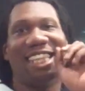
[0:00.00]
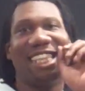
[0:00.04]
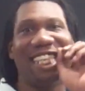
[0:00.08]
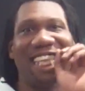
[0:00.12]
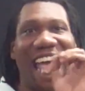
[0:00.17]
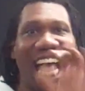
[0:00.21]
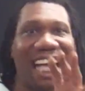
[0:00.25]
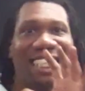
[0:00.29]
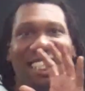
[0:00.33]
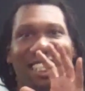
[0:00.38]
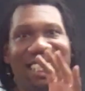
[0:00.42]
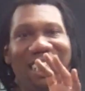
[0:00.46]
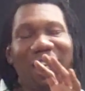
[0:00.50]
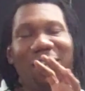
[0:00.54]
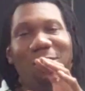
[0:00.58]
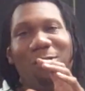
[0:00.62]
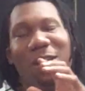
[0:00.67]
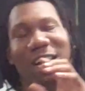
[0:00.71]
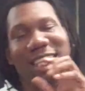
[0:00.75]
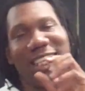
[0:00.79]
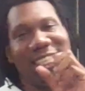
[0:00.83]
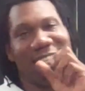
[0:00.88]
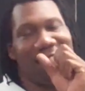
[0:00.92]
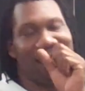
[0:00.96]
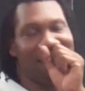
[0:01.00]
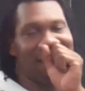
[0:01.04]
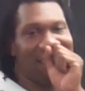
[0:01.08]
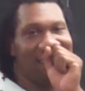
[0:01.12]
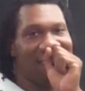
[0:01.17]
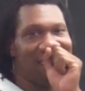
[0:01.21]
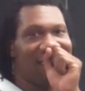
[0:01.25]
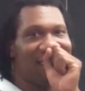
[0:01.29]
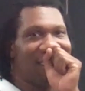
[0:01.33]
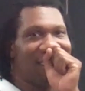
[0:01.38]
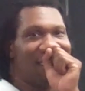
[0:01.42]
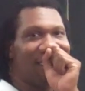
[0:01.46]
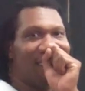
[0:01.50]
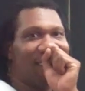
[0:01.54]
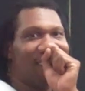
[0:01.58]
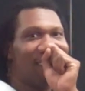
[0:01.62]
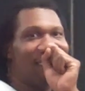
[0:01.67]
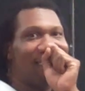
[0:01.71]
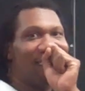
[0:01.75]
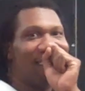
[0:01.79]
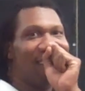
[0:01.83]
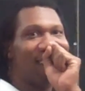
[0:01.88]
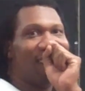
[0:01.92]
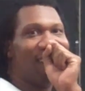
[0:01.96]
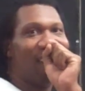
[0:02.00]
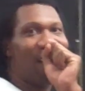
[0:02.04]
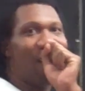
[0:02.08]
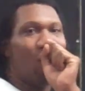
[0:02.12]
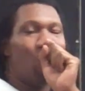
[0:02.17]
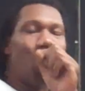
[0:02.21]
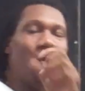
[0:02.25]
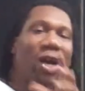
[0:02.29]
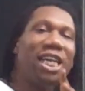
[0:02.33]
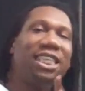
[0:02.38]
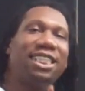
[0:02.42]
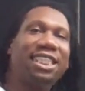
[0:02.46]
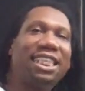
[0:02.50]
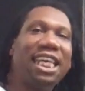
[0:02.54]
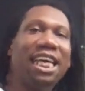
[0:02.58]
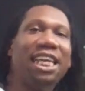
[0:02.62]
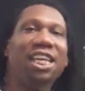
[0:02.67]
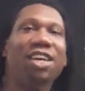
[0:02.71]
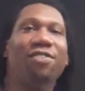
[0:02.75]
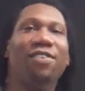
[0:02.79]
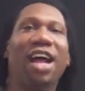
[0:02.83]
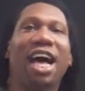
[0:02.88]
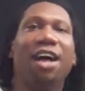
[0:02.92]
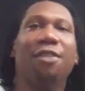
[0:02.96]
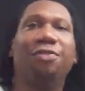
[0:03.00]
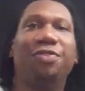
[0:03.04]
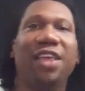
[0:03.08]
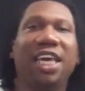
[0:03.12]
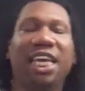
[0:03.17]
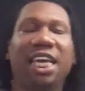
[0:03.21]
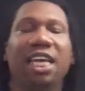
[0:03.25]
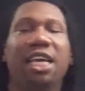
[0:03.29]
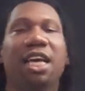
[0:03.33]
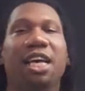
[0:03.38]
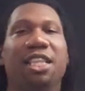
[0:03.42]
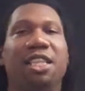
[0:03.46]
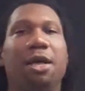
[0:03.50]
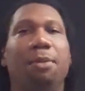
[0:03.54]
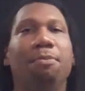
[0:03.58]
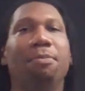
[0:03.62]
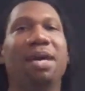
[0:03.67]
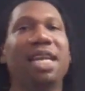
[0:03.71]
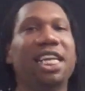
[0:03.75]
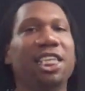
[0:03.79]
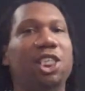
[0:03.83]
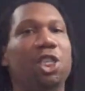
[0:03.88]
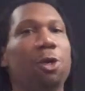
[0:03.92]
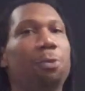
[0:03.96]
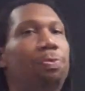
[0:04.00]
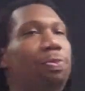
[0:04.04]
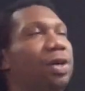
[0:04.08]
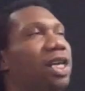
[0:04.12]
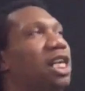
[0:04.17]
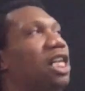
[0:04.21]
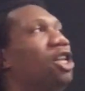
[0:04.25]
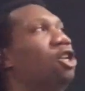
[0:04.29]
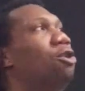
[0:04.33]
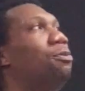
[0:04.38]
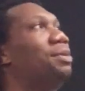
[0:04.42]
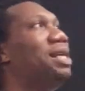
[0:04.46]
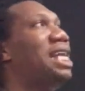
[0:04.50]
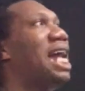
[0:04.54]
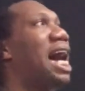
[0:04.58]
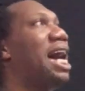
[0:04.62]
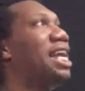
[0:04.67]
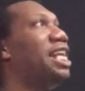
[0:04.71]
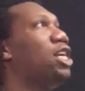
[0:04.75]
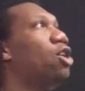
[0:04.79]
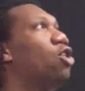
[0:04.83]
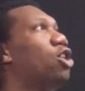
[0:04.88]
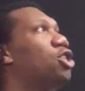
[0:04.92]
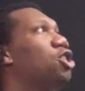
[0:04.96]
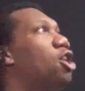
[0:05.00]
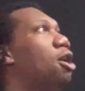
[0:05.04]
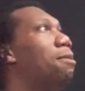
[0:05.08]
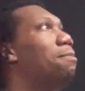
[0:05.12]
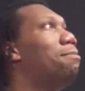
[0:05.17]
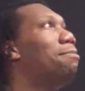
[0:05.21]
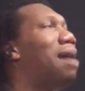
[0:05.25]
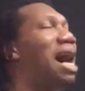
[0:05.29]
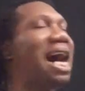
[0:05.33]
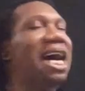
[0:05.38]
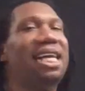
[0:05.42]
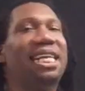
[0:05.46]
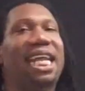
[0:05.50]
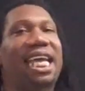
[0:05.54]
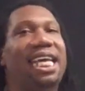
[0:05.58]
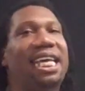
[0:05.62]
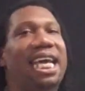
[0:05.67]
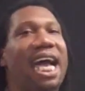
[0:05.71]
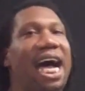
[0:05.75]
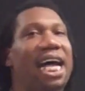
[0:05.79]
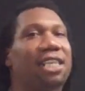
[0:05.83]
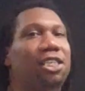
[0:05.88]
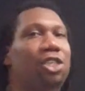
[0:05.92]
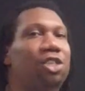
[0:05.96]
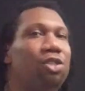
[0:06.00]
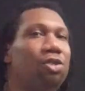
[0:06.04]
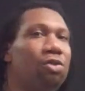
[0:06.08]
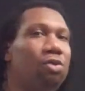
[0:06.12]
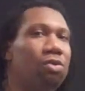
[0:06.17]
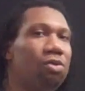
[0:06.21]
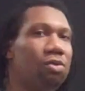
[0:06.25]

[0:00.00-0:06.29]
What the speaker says: That's the question. We sitting around thinking, the minute you put Illuminati on your mind, they got you.